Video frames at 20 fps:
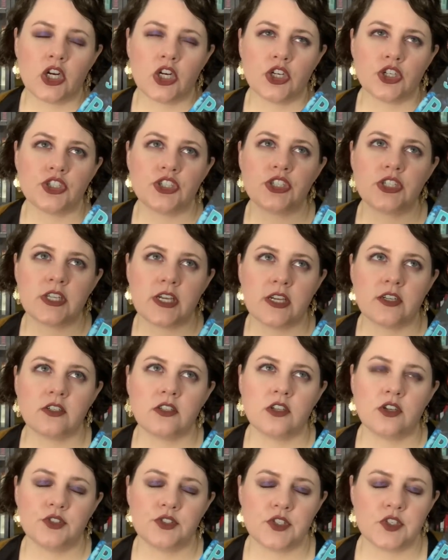her
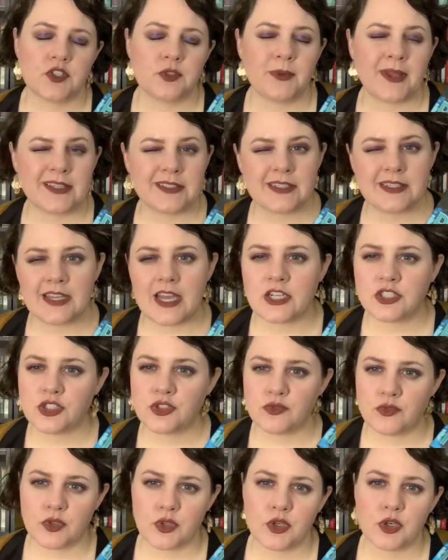standalone suspense slash
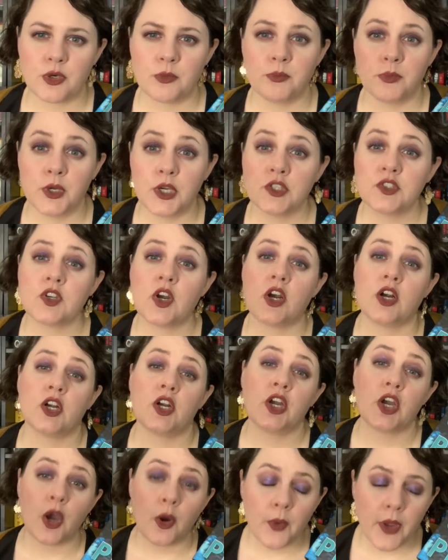thriller books
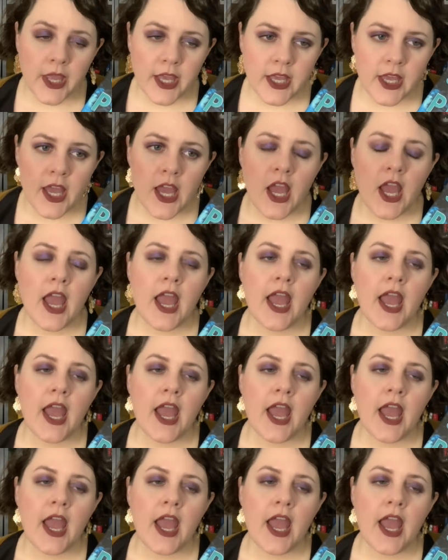are going